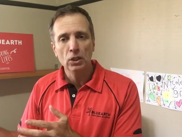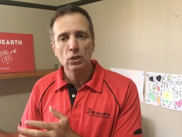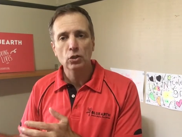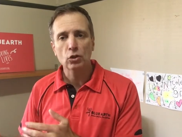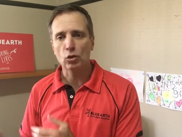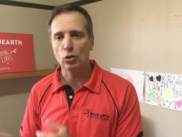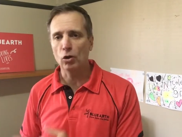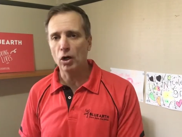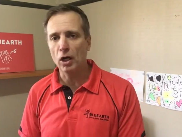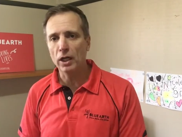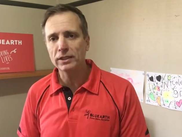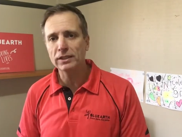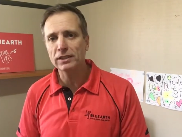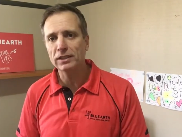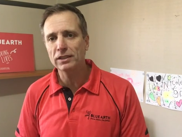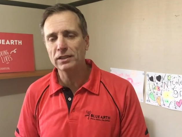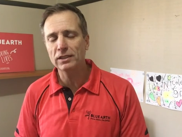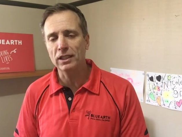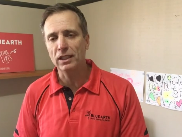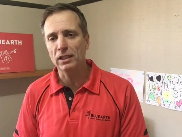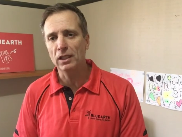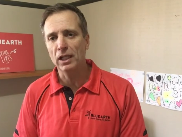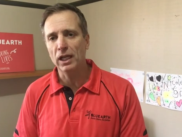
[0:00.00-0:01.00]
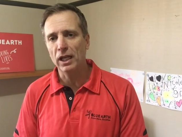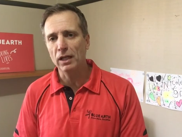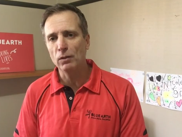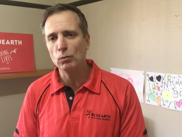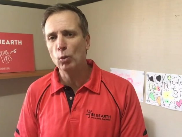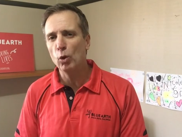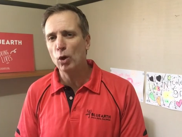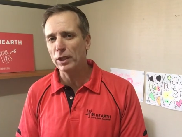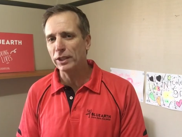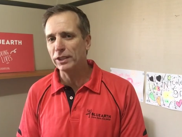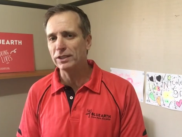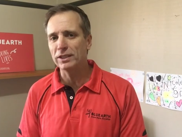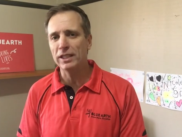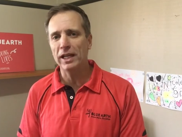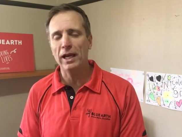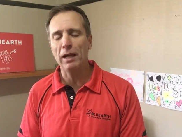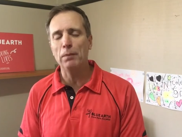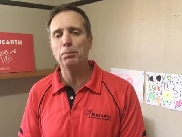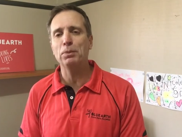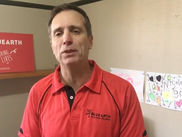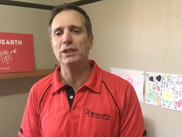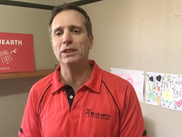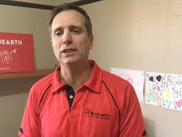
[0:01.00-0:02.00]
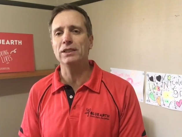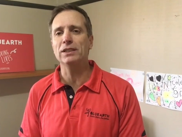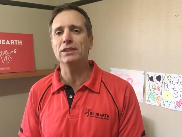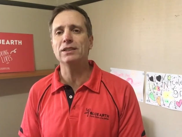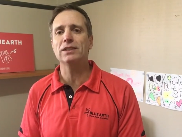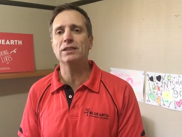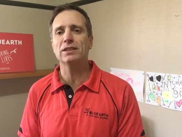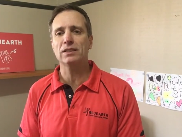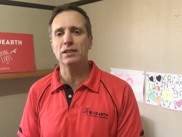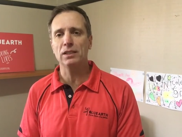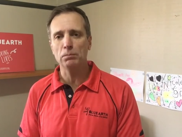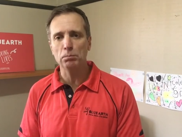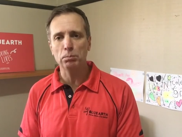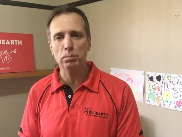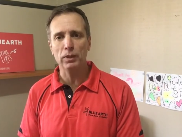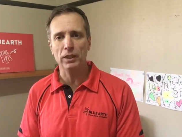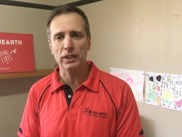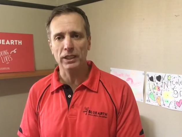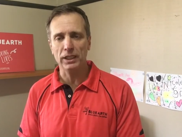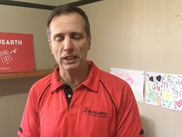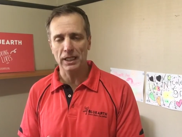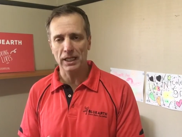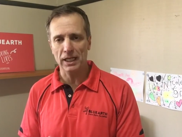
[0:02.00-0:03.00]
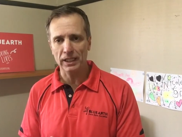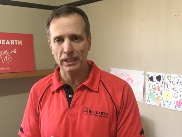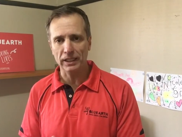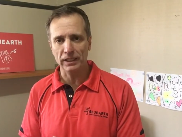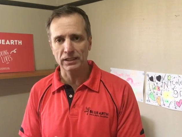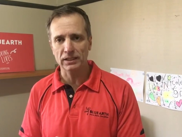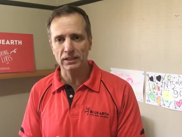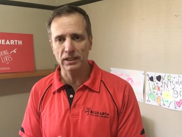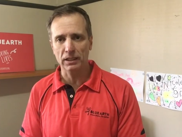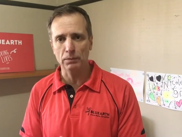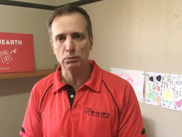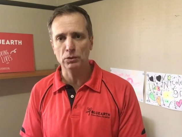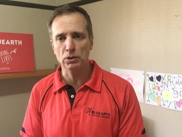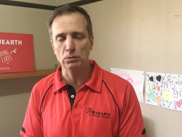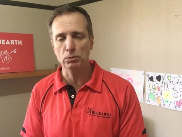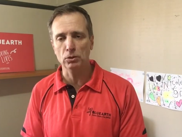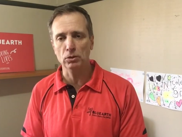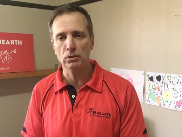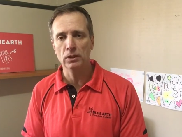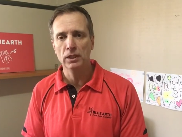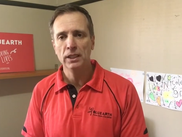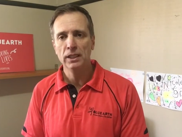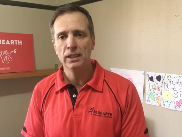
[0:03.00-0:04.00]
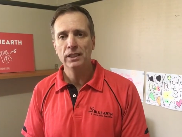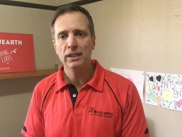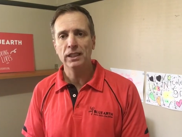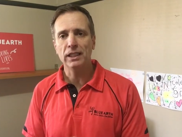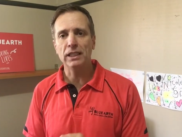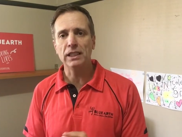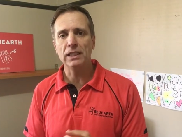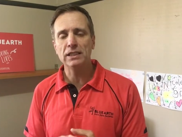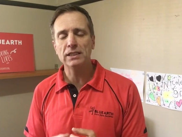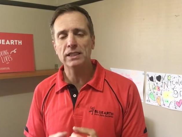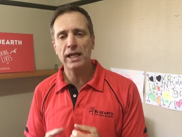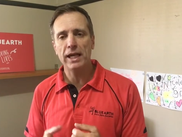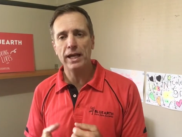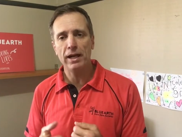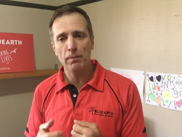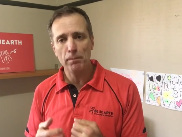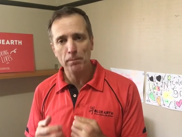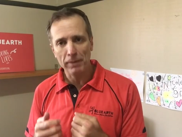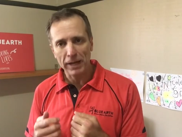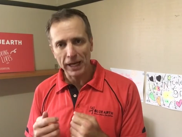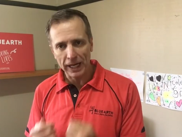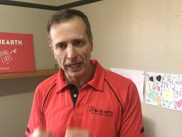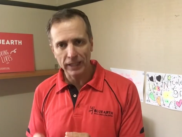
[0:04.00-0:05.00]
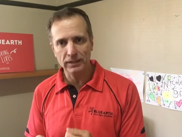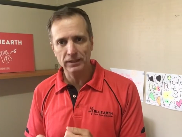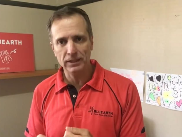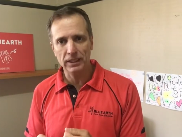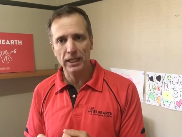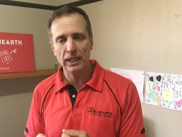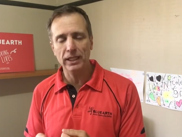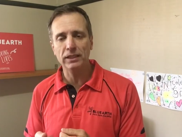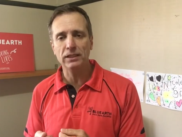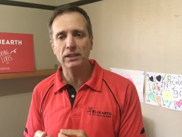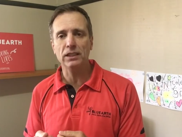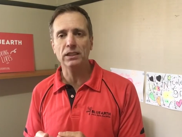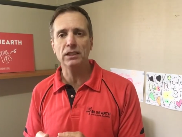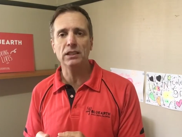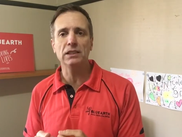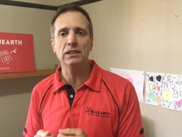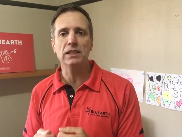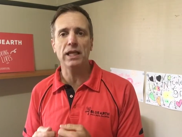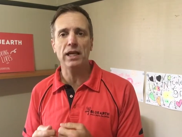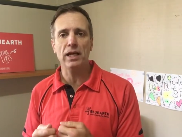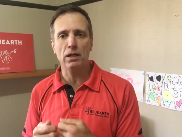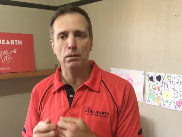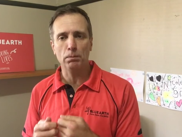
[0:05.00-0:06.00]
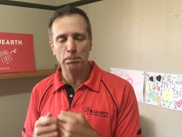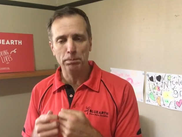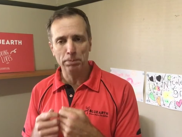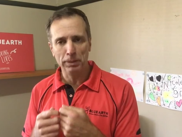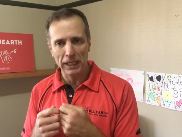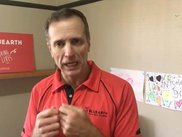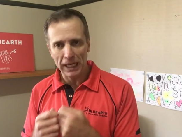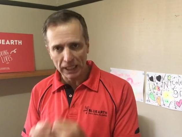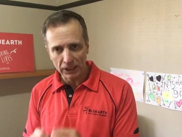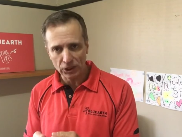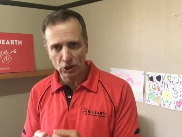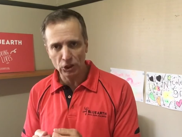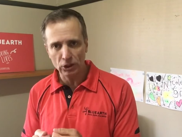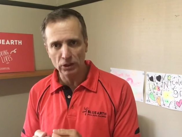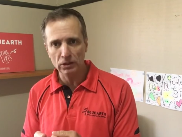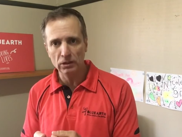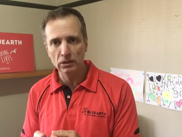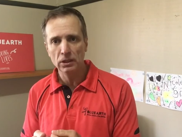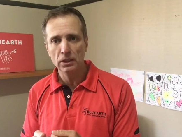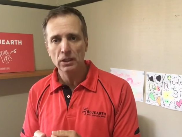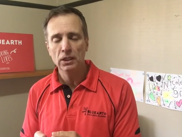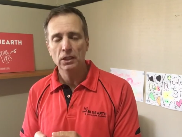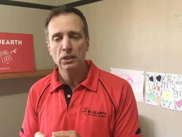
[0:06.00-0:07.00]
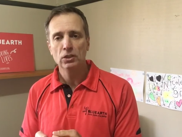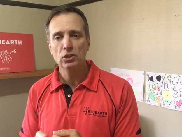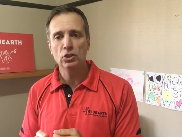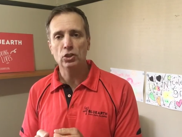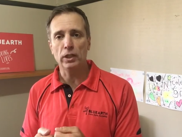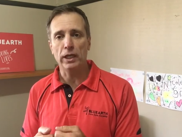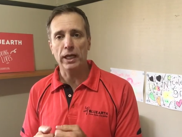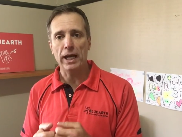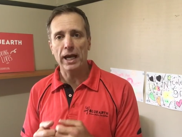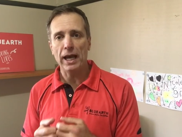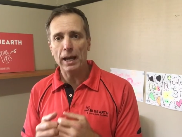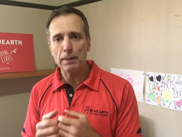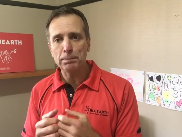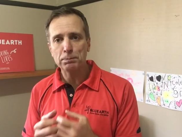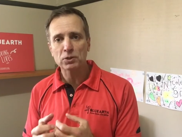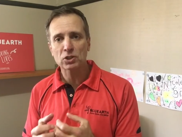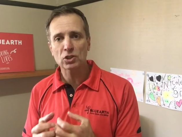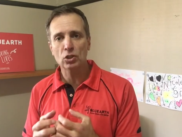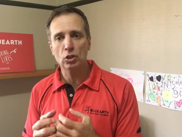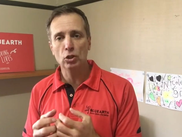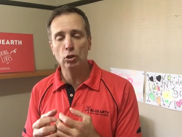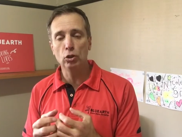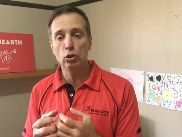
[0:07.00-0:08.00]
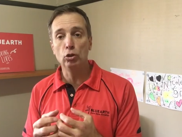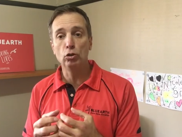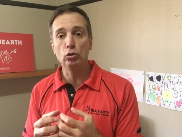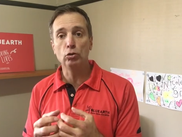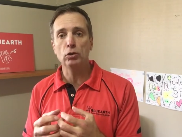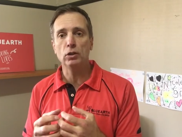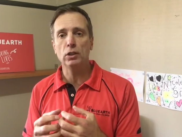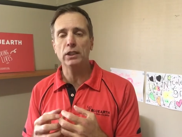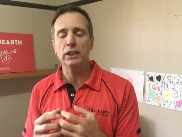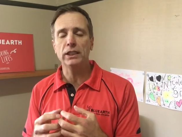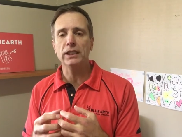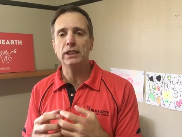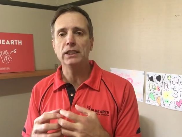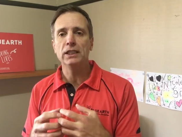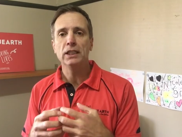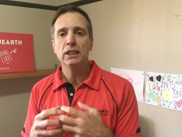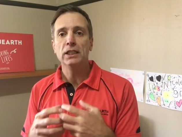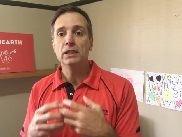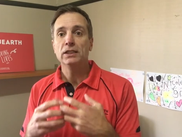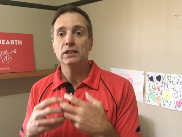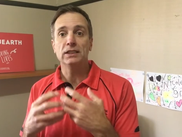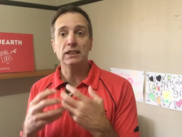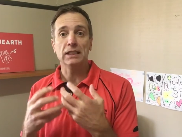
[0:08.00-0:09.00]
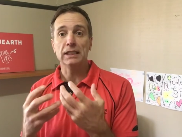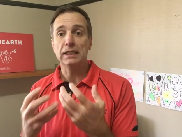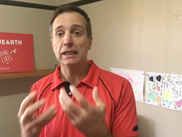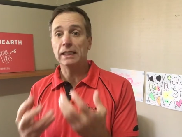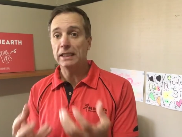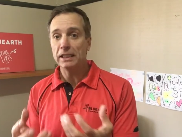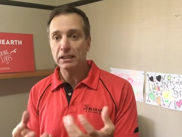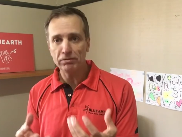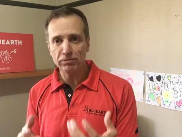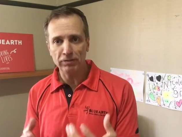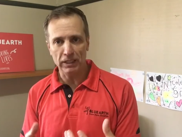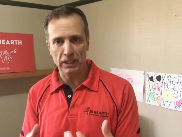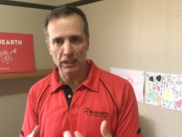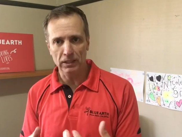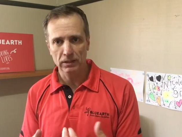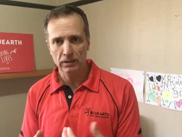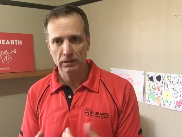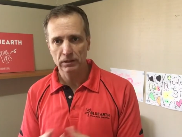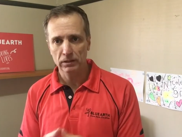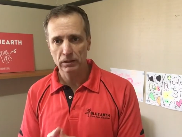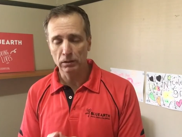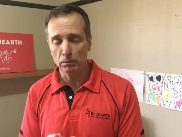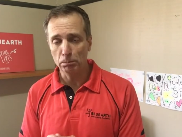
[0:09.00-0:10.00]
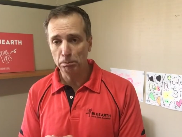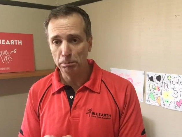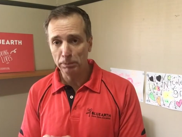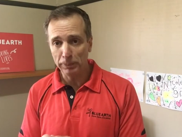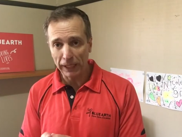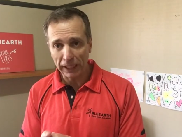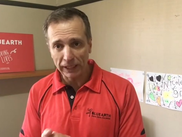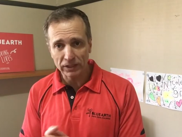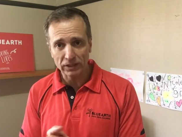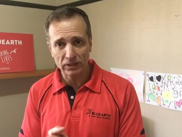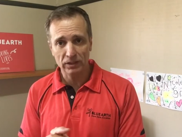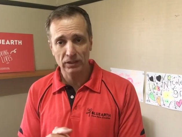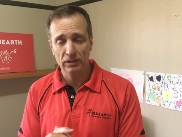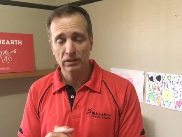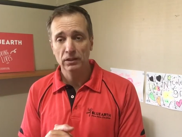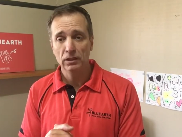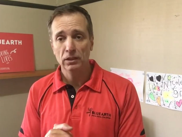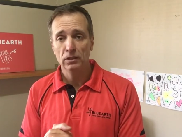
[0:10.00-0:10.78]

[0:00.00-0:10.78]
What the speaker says: crisis, and what is happening is simply unacceptable. It is our mandate, it is our passion to absolutely deliver the best